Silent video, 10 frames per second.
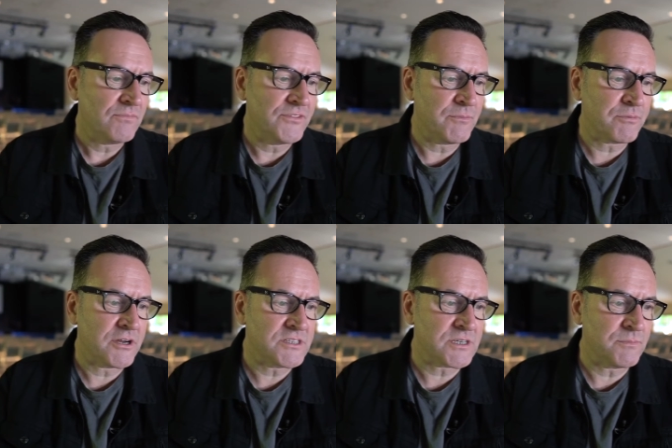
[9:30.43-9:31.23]
the
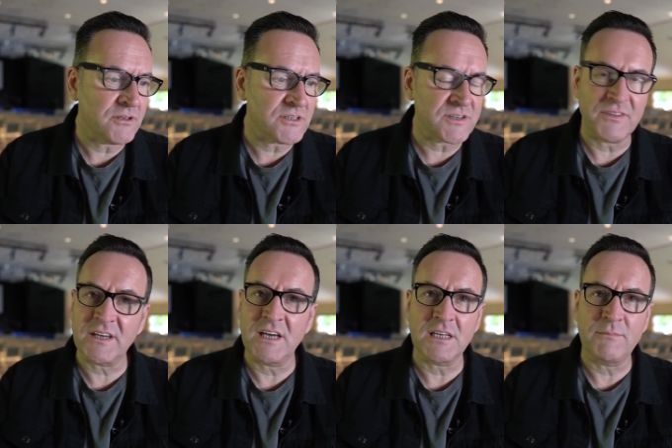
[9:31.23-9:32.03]
principles of the
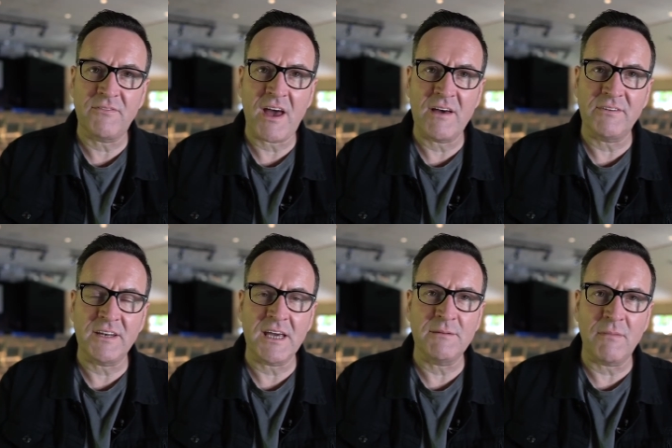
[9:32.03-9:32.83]
kingdom of
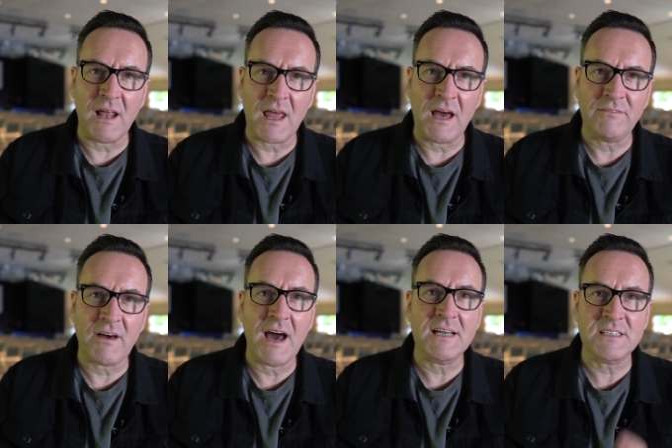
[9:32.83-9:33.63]
heaven in my life.
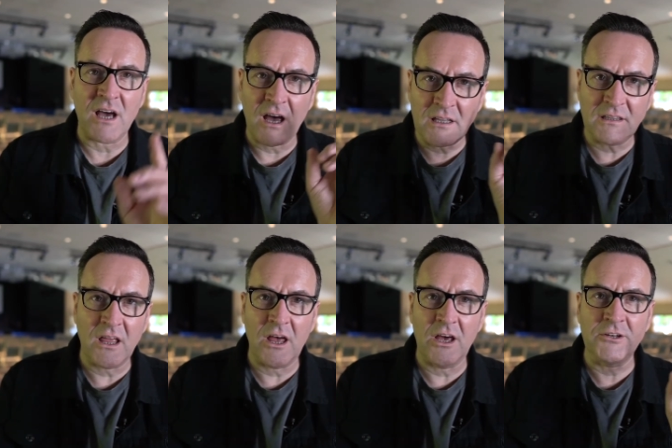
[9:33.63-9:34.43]
I had to
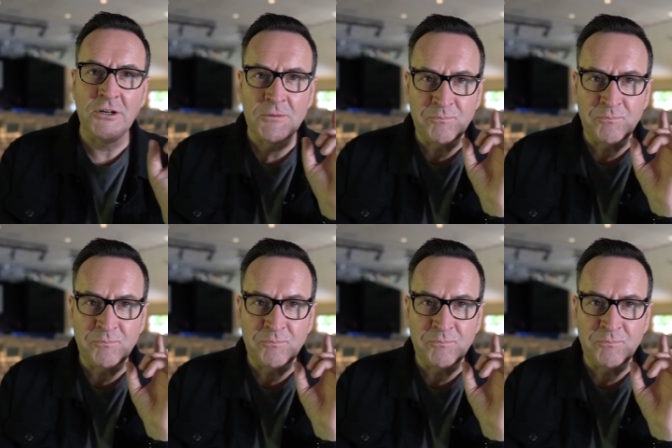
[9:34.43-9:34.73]
unlearn